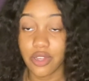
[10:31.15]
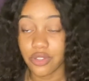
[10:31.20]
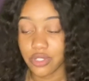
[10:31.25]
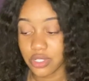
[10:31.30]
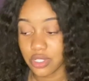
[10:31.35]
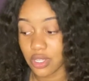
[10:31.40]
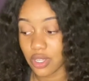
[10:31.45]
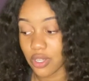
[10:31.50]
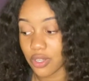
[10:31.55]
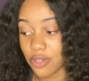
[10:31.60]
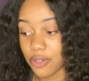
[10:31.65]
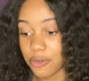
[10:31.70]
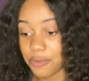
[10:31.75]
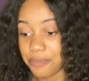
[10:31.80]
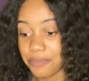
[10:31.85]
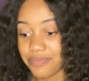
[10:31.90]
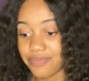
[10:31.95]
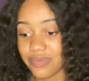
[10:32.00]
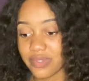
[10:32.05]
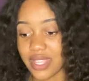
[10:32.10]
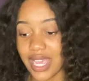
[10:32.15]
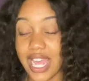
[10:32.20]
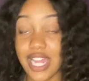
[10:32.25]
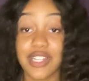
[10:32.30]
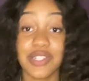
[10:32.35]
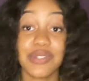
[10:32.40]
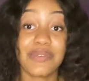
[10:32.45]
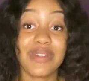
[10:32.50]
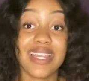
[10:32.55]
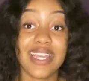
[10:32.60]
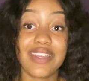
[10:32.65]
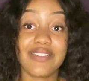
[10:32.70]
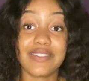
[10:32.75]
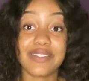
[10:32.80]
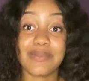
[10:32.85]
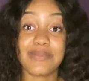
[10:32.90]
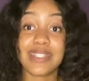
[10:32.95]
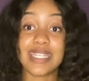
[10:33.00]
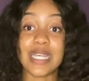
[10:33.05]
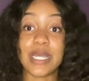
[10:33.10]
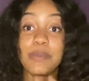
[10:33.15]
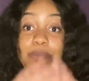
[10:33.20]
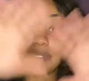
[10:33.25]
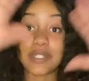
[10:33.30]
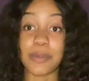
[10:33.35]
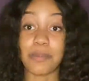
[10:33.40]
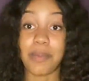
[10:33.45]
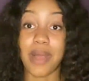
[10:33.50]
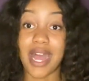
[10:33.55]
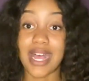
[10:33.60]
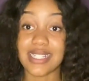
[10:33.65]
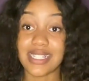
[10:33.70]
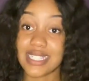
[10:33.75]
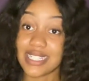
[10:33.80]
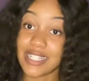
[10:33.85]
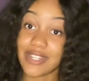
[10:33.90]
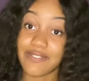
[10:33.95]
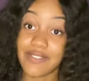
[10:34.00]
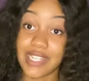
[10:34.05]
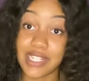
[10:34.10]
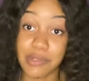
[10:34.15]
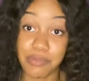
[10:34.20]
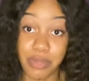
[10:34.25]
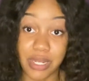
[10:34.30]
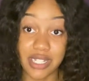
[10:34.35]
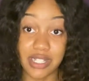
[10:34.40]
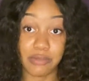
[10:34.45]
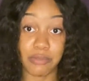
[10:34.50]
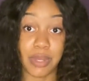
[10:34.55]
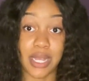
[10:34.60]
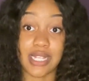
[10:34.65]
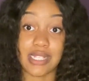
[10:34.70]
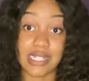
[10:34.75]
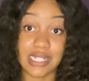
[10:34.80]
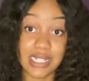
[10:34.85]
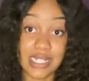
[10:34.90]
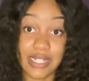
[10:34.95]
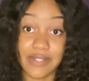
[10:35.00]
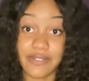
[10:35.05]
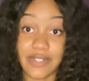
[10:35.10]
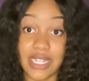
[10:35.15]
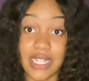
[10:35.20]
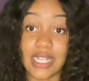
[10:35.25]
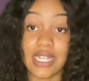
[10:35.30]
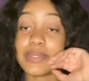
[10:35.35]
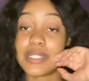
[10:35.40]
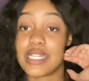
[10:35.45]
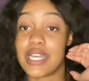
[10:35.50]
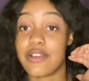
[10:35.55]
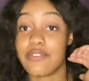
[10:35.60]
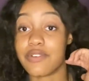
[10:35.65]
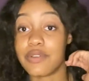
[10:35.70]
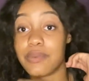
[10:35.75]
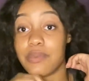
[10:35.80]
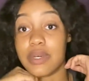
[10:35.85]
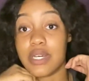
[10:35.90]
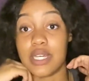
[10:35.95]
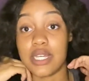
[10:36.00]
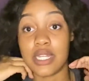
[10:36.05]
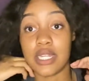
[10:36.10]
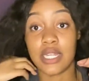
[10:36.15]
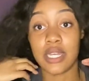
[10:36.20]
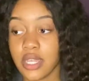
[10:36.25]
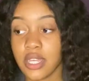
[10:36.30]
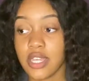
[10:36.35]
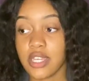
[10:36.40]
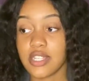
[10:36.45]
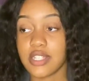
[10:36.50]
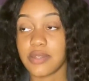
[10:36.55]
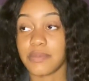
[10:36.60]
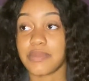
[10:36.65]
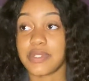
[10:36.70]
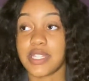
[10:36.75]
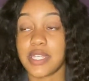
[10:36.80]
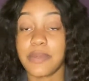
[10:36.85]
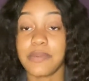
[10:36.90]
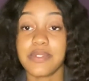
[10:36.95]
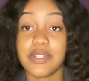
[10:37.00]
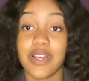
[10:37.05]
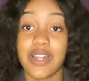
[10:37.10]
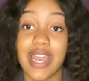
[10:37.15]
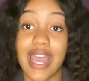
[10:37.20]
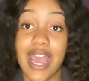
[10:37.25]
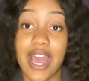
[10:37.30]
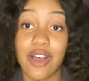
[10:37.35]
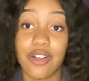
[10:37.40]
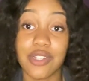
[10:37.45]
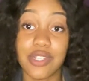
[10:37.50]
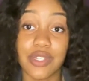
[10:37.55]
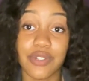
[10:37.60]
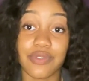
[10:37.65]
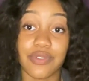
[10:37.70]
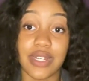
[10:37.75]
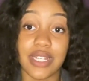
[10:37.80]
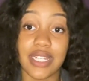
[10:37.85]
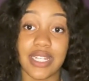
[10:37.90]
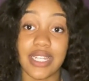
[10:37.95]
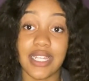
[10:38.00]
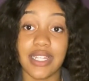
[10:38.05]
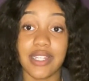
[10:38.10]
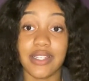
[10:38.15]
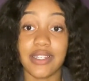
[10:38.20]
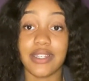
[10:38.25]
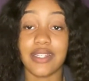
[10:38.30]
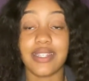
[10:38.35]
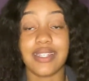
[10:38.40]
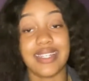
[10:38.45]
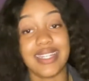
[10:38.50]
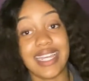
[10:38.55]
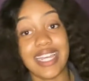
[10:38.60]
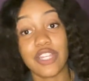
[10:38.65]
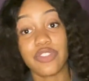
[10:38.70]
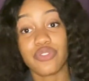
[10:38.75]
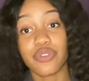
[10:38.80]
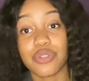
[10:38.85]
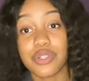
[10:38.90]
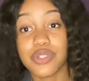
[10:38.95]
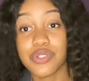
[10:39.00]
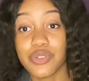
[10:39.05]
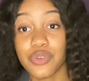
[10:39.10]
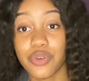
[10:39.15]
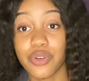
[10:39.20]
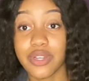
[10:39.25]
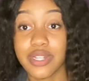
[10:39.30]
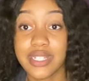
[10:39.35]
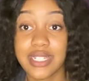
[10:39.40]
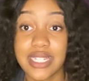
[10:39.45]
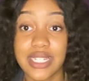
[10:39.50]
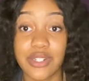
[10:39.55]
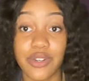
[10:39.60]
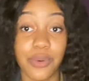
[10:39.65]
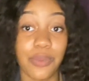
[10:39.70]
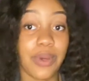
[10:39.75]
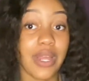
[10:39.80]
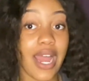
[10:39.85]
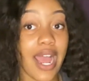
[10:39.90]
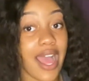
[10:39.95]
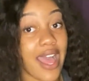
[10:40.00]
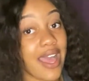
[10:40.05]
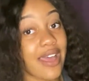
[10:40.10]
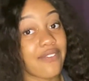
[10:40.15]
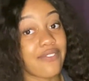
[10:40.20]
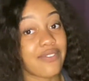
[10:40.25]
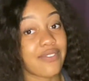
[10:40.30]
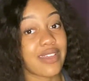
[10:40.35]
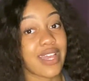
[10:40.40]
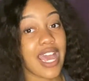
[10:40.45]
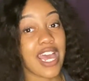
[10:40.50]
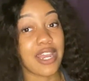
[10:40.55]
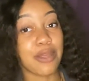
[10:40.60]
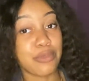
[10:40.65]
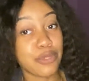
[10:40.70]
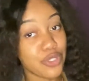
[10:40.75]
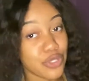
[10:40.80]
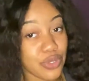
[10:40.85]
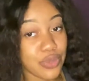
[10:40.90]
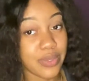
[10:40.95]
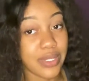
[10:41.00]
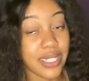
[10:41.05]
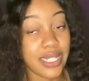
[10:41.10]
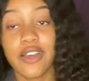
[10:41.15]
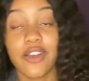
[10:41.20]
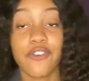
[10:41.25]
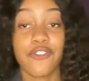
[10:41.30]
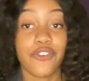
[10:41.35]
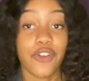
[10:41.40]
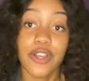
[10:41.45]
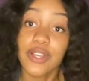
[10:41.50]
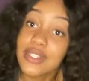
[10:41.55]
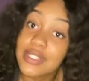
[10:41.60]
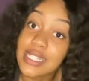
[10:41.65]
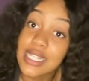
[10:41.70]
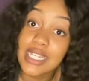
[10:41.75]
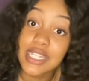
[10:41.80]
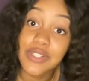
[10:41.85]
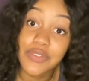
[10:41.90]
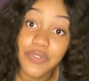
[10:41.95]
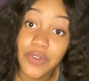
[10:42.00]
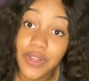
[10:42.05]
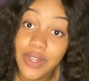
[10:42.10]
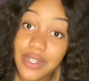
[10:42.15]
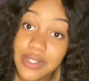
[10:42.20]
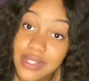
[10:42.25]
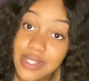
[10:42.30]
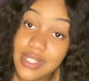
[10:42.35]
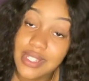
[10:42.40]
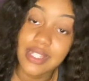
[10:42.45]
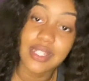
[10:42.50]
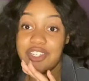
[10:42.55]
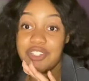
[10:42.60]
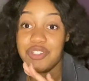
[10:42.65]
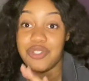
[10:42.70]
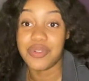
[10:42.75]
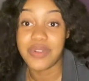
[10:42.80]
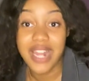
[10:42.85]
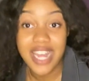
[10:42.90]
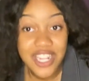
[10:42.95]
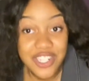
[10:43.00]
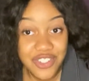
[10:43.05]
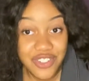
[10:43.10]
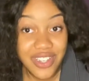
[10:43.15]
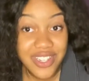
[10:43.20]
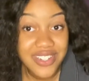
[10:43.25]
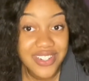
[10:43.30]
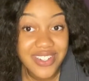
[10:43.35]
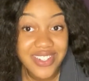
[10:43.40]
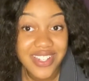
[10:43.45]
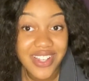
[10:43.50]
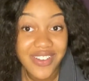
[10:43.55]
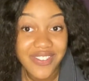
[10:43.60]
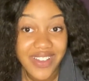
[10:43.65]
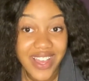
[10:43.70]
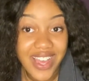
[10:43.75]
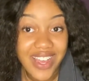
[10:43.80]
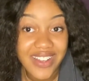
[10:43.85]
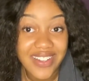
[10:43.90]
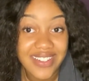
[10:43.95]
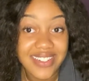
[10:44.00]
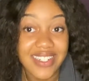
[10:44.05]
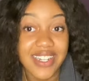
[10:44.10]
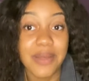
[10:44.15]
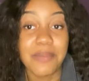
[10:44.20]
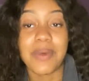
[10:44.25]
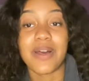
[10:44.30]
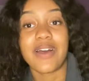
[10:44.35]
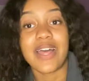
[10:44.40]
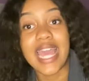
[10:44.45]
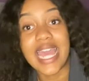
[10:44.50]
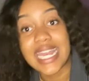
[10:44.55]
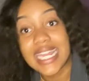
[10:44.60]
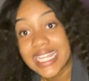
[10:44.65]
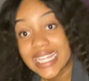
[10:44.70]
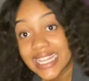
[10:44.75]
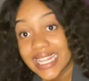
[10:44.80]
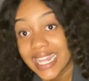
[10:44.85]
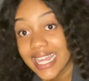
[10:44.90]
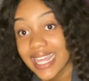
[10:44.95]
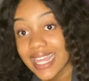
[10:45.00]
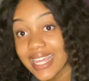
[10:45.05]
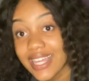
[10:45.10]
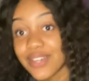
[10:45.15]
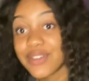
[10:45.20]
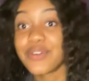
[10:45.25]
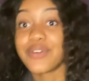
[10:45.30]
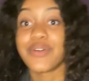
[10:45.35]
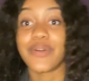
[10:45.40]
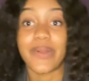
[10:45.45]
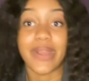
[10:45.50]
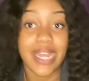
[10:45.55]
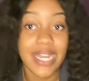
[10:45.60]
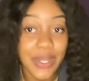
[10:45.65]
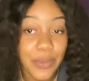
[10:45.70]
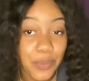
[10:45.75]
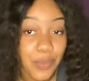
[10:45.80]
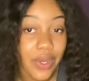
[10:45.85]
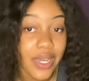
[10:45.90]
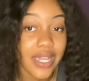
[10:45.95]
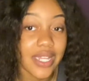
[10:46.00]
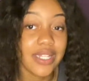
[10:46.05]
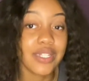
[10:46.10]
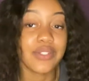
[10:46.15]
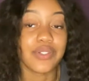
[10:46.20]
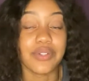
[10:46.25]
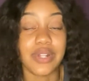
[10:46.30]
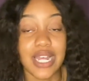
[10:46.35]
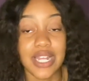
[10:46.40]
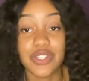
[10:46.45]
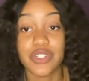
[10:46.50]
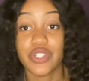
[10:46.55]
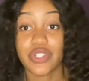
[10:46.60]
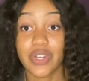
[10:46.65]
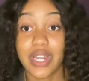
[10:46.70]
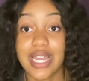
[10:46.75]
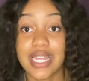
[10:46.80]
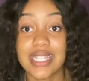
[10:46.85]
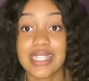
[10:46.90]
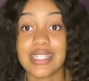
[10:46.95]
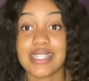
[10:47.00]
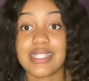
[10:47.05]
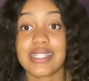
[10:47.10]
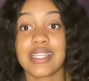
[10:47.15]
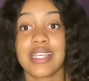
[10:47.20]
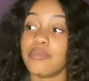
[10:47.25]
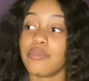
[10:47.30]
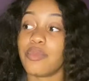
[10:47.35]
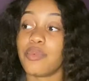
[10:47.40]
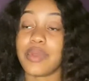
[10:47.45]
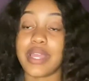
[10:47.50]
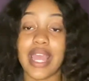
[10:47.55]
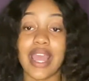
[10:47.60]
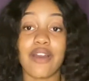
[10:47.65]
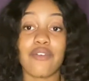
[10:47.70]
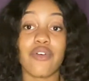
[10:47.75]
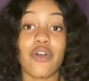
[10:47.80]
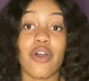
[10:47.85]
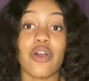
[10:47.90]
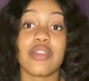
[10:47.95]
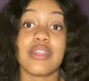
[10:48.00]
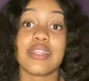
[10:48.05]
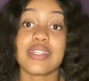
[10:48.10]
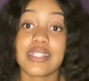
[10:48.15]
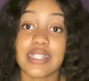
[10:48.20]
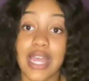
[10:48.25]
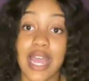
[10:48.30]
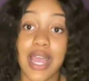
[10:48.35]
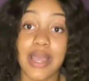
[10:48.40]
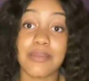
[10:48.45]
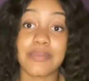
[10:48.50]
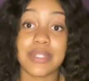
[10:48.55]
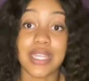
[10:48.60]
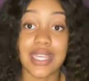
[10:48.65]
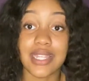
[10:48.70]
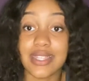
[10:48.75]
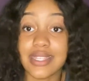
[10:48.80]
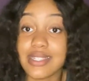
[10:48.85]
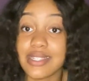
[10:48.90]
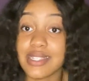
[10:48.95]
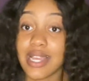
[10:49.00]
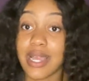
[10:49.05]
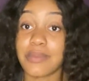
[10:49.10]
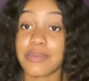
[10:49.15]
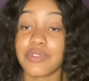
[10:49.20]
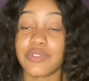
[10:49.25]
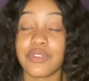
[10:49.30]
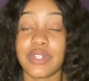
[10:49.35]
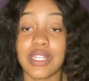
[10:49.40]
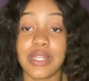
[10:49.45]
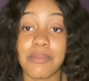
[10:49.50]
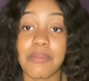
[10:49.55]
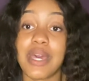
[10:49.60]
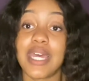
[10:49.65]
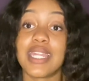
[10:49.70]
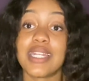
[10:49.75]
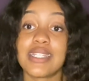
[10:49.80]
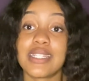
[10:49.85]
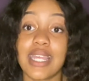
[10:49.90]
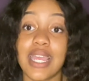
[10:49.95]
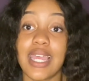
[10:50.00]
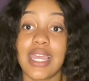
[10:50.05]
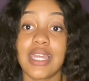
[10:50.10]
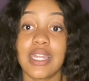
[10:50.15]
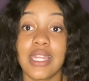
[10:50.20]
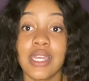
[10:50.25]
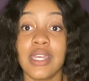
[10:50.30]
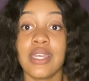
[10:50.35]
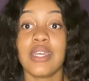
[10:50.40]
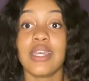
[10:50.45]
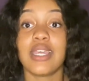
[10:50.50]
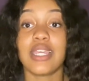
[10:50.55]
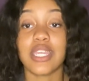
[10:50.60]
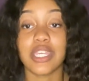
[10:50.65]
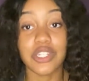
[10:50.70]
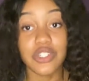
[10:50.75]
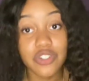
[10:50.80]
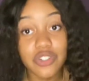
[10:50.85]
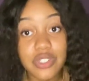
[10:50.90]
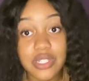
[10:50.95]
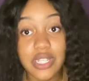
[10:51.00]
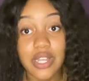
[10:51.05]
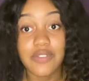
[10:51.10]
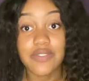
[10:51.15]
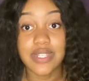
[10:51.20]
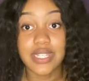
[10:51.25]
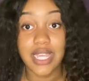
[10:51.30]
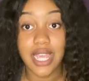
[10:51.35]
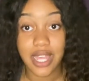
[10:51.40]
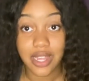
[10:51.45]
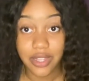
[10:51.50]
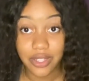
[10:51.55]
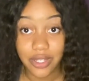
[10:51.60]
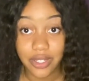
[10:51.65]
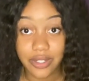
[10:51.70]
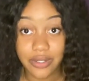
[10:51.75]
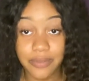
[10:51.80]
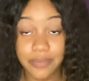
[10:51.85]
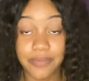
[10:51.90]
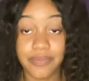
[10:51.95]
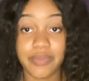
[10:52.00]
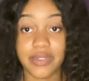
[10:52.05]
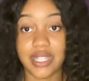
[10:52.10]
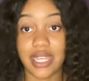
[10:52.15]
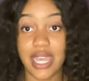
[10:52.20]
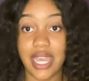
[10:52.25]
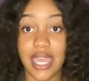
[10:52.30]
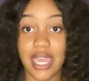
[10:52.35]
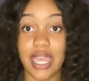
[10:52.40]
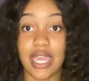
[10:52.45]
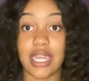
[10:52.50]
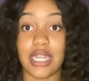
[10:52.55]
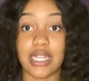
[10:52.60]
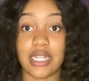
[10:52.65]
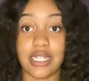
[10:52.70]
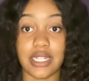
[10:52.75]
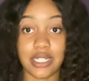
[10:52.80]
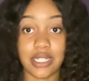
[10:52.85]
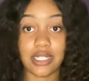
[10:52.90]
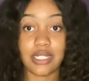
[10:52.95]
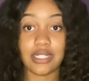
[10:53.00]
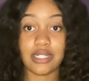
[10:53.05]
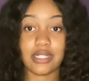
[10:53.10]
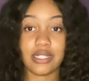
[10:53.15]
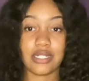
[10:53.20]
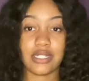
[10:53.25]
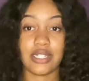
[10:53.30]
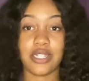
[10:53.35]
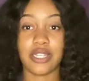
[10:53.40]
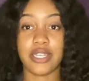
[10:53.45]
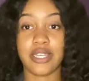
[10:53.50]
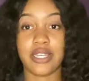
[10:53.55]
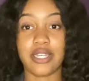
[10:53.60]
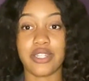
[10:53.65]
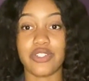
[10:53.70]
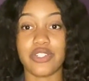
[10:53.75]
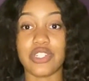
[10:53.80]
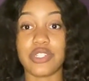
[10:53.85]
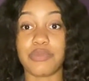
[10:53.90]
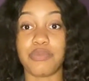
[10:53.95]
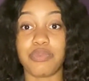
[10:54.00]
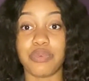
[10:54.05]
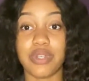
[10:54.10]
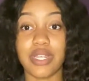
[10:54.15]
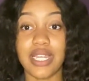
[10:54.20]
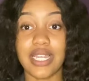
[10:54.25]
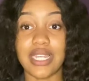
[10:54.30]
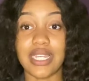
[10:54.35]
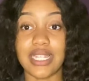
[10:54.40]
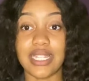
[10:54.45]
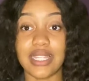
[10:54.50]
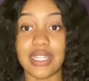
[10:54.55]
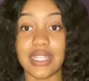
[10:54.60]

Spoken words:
So I just want to give some tips, some positivity, spread some positivity to everyone. Some tips on how to really get through this quarantine, or what I've kind of been doing. First things first, do not stress yourself out about anything or anyone. Do not stress. We have all this time. Take this time to really meditate, get yourself together, and just breathe.